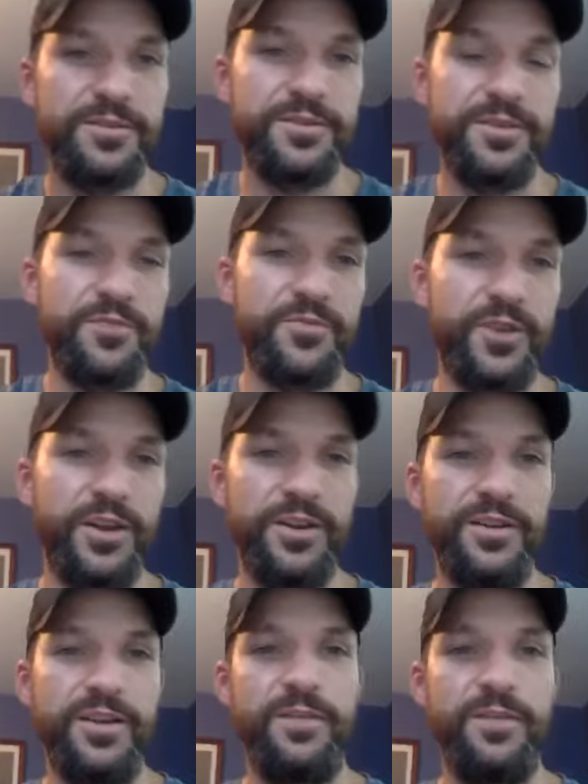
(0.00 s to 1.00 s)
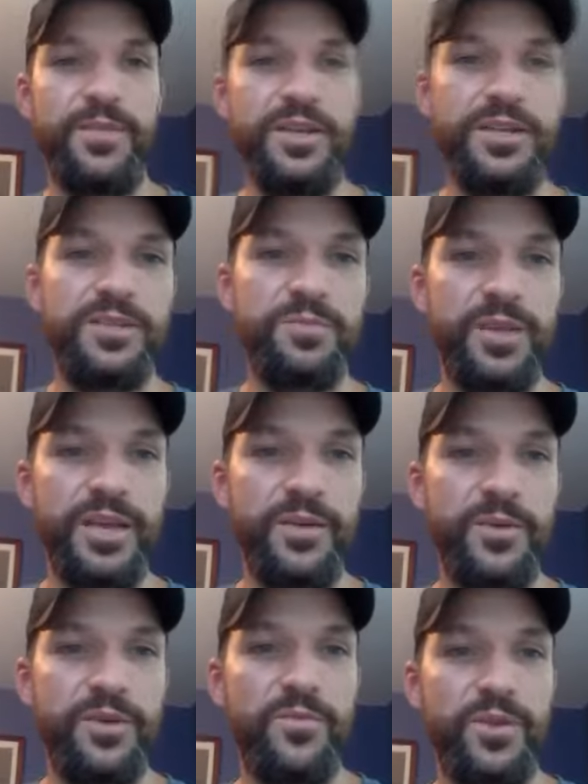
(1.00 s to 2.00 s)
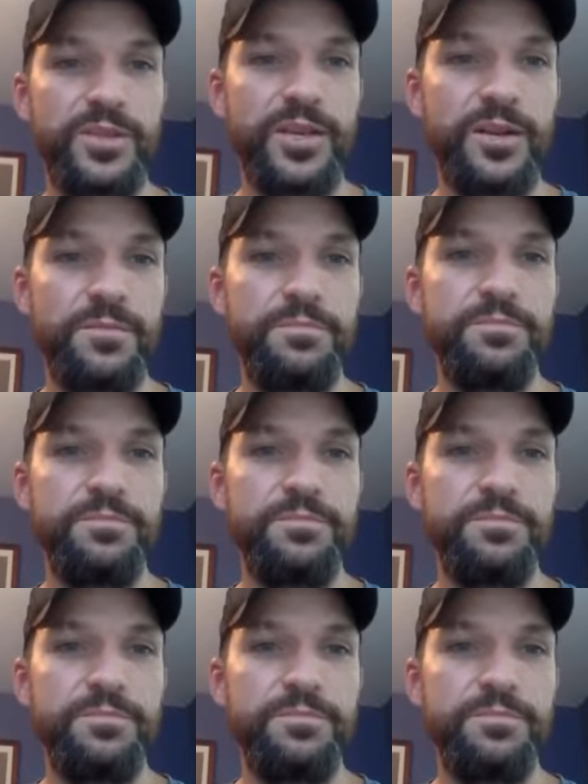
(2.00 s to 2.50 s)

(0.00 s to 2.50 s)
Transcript: the front in displaying what you've worked on.